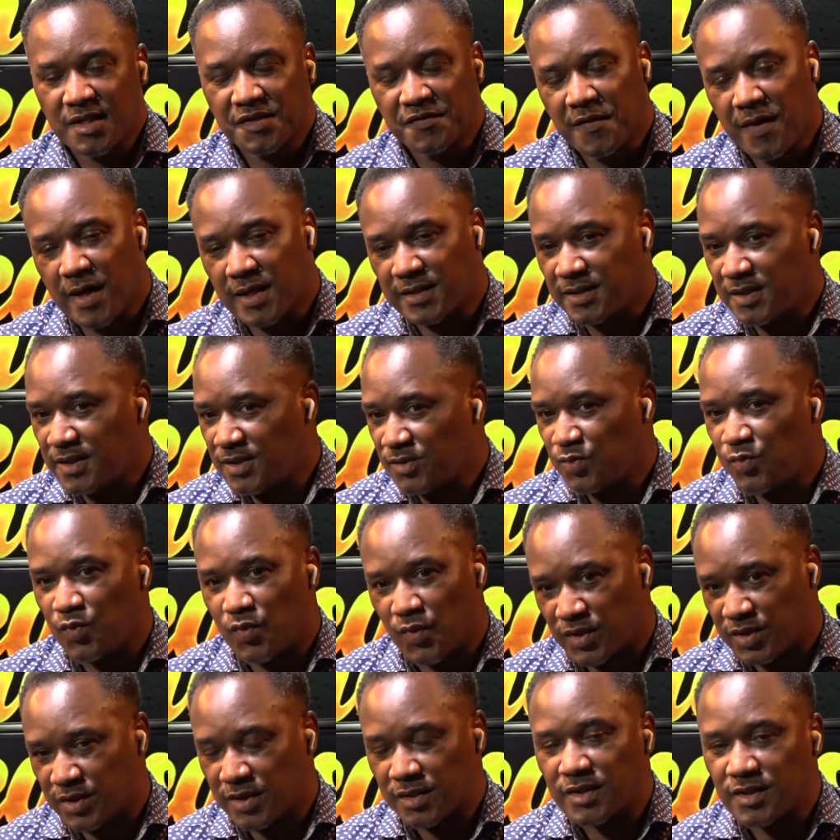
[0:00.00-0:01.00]
And as far as
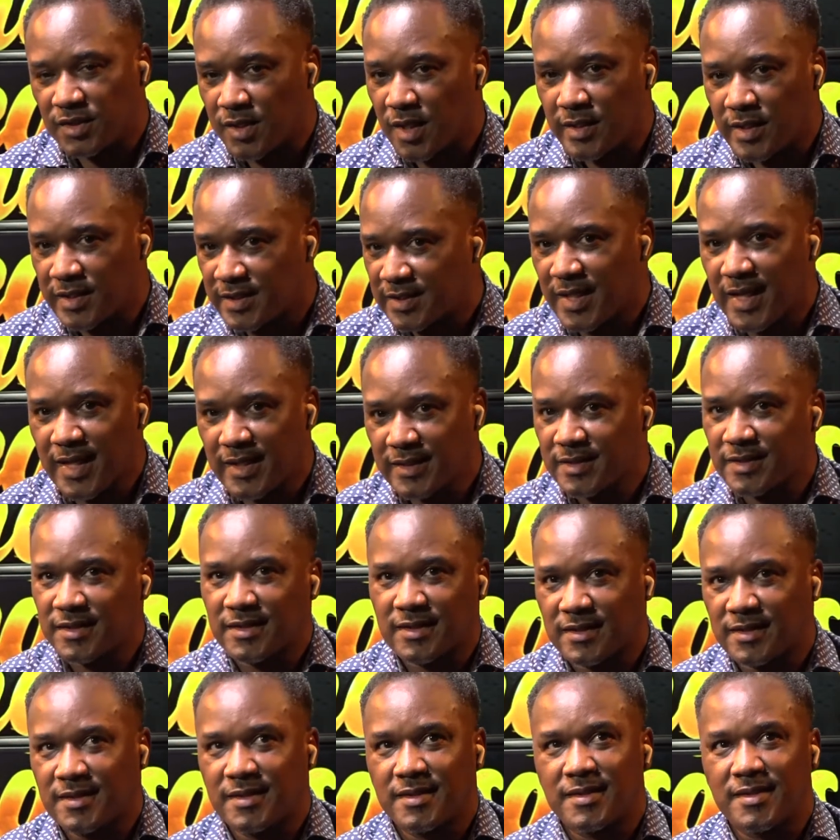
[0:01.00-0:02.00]
he was concerned, he
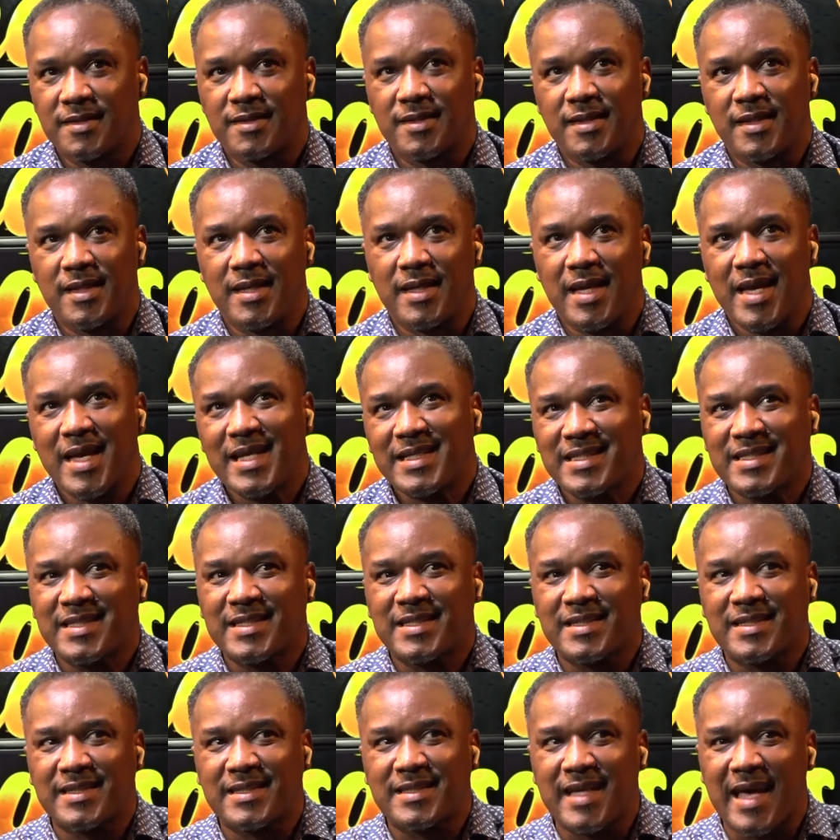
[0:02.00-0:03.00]
says,
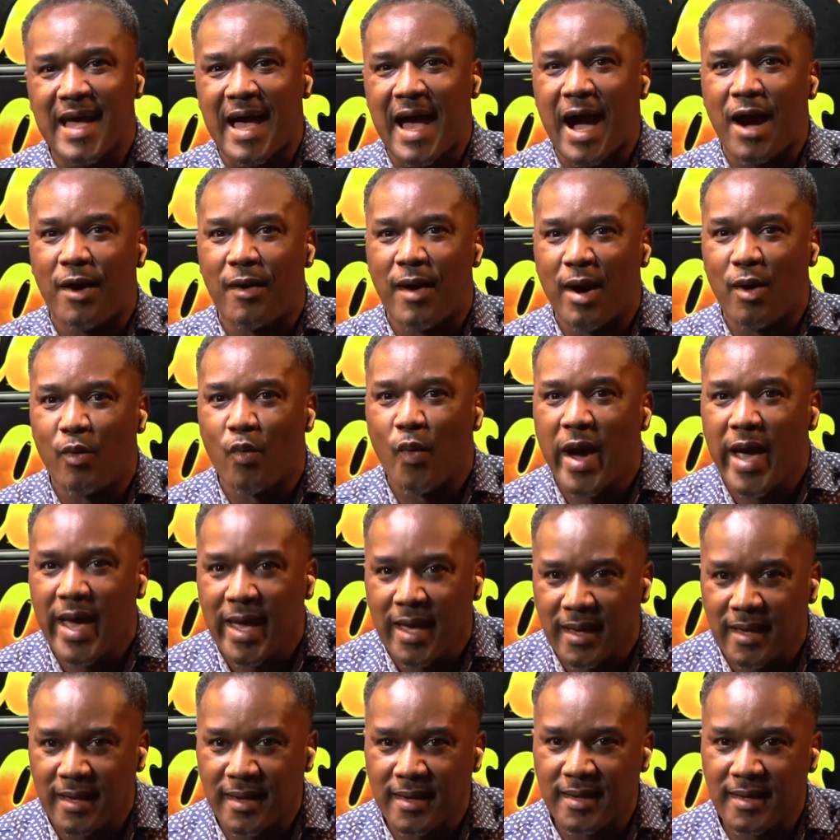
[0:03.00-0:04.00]
it's our
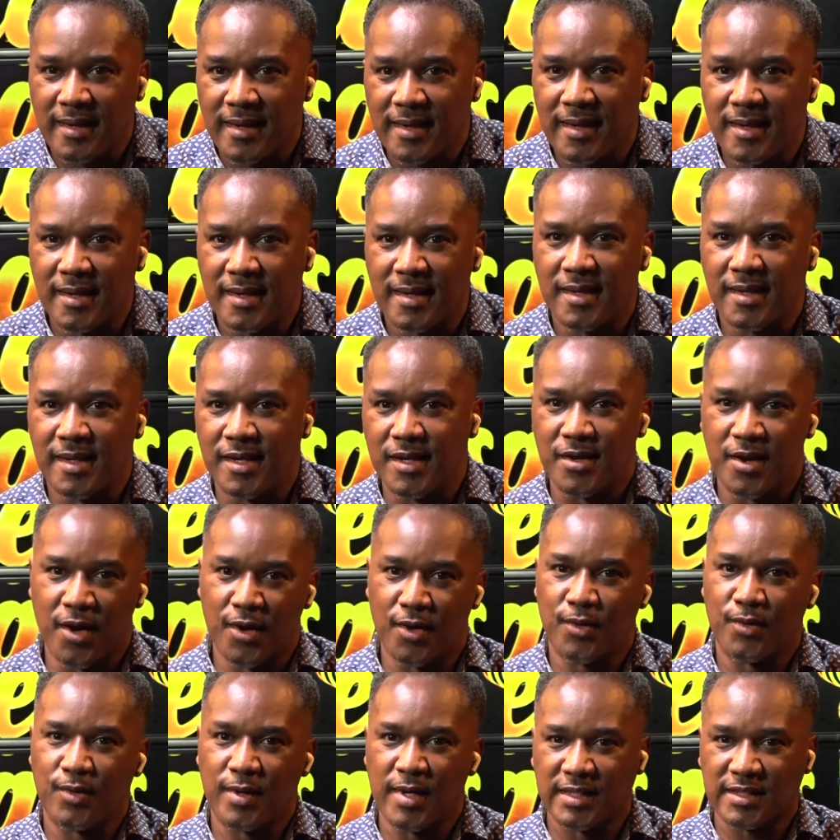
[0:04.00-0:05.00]
way, you
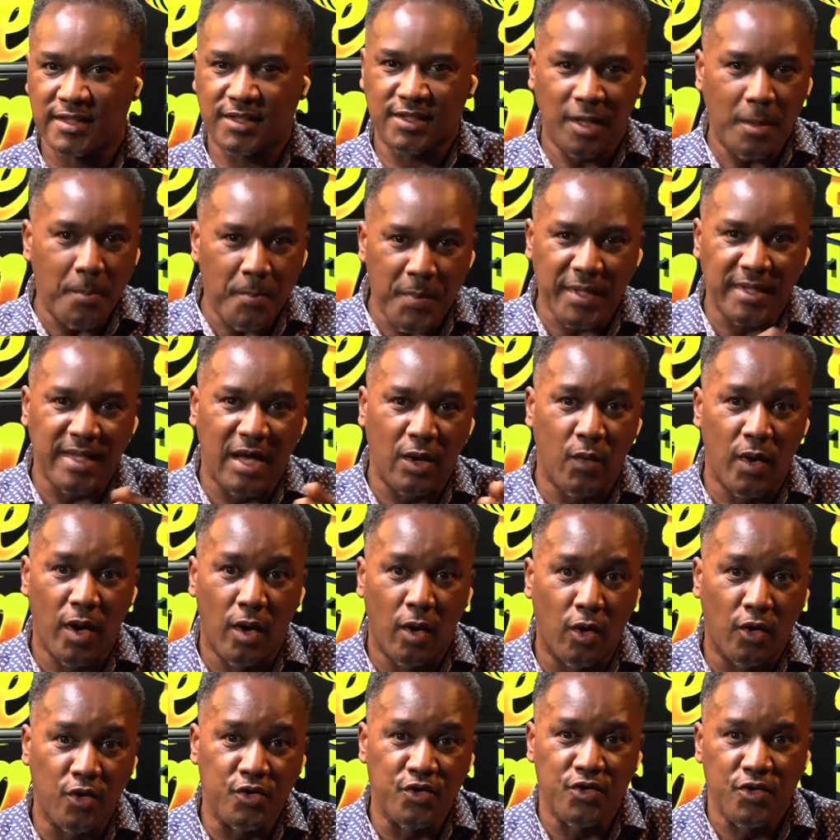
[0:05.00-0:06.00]
know, it's something that
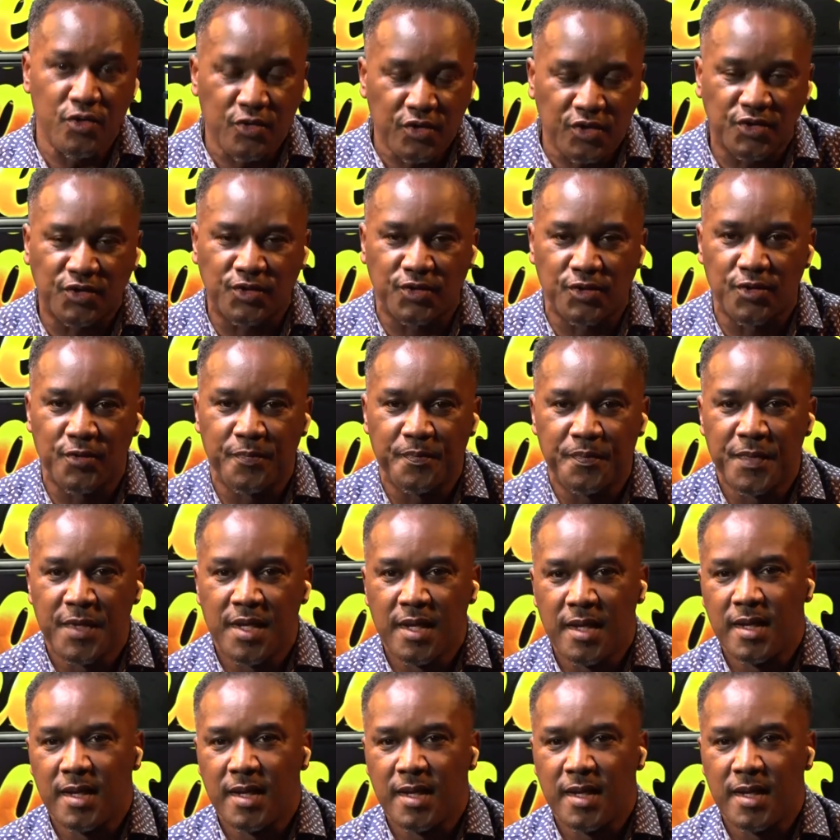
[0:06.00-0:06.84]
we're all used to